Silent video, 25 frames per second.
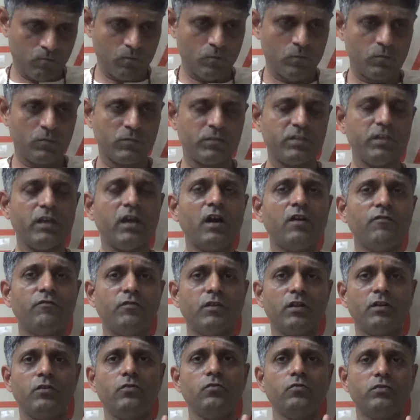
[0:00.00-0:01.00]
Say
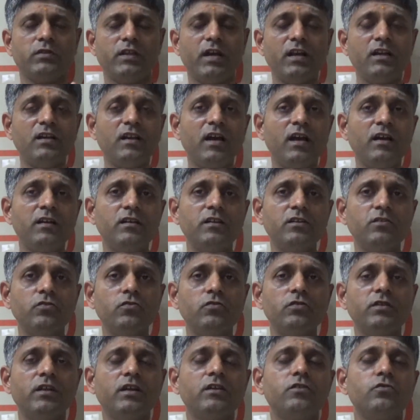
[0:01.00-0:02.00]
after you. That
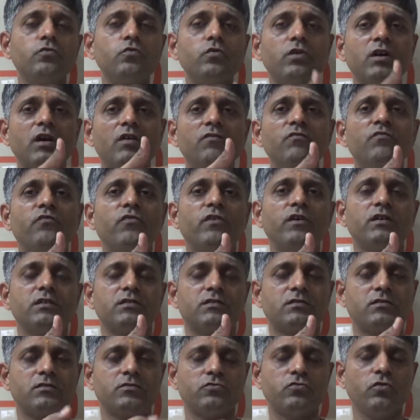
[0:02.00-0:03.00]
attitude that you come
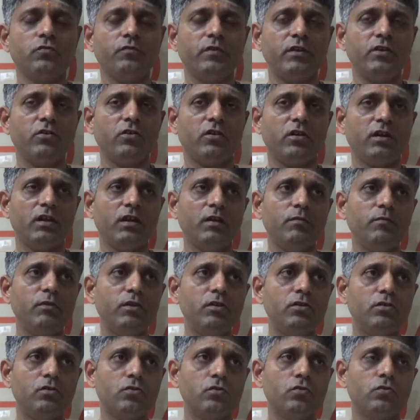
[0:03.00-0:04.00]
first. So when you are
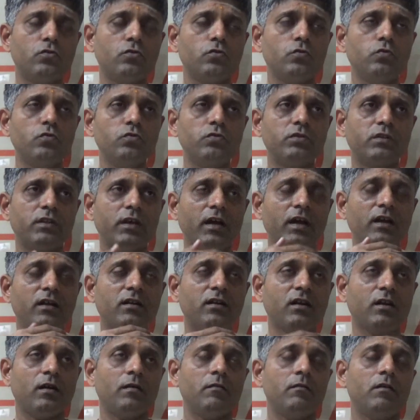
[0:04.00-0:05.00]
able to do
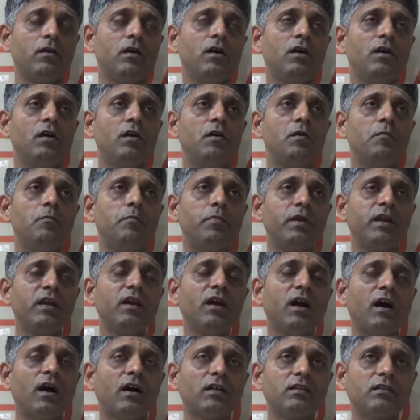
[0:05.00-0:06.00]
that, bring
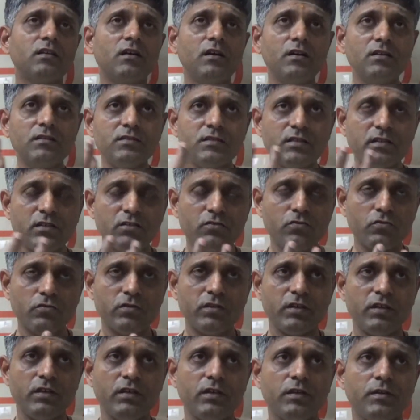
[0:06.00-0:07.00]
others into
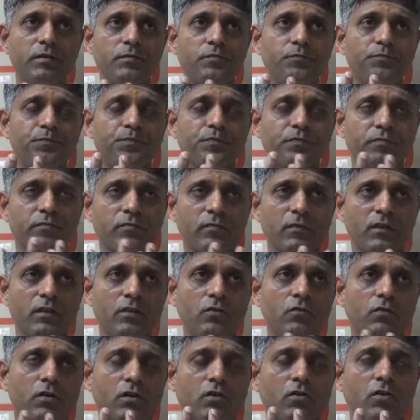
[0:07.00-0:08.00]

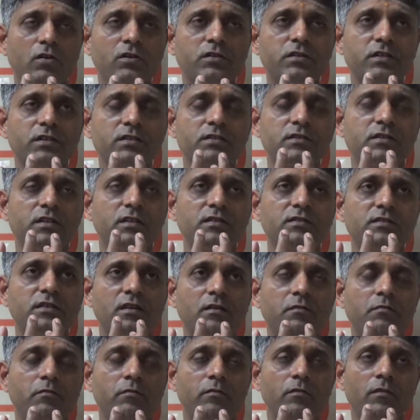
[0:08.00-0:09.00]
your consciousness
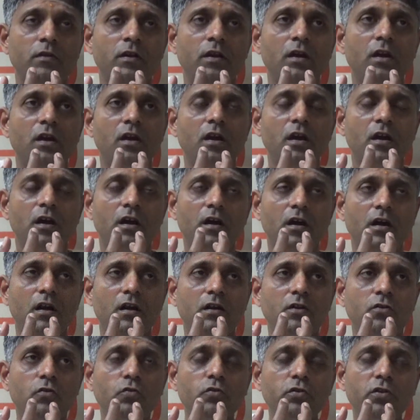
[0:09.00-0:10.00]

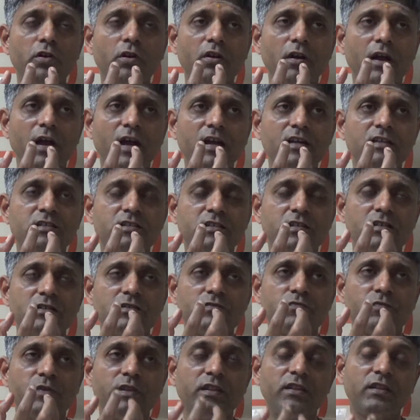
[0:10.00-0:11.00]
and do your
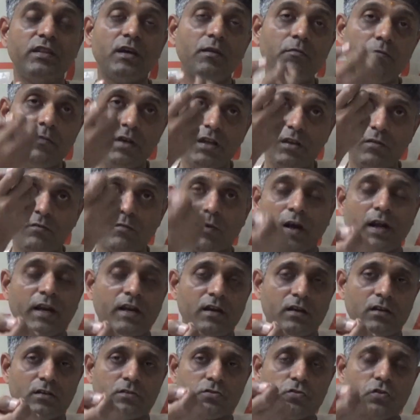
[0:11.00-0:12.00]
actions with them in
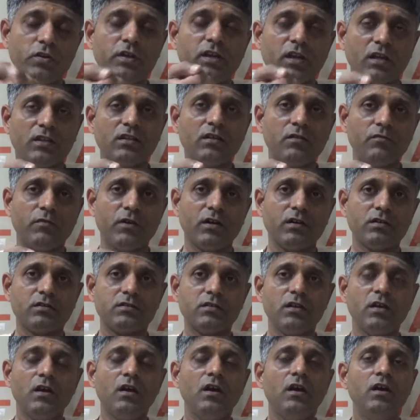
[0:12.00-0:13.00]
mind. So in other
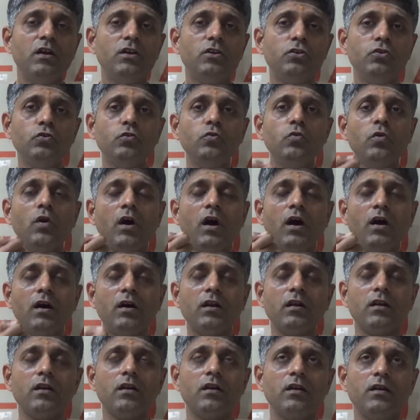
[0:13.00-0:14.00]
words, you
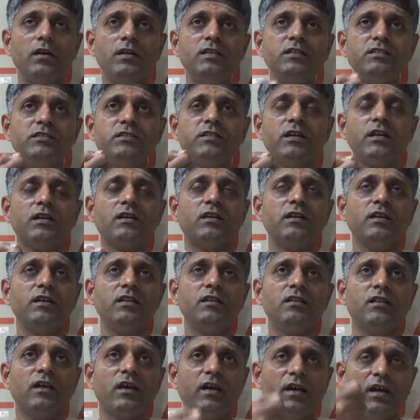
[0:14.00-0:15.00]
are
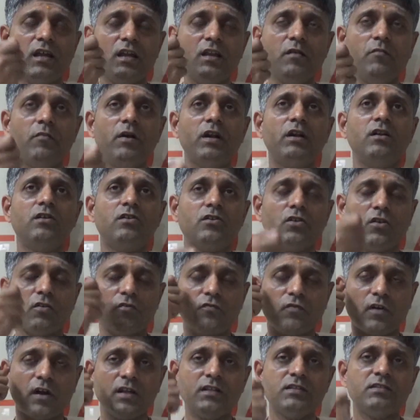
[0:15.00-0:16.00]
injecting the element
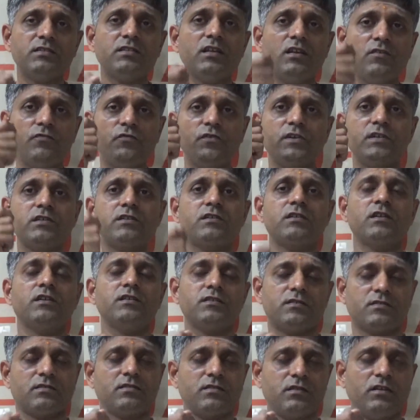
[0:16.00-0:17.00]
of
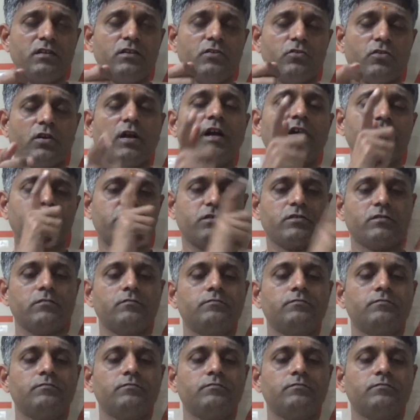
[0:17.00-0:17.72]
unselfishness in your action.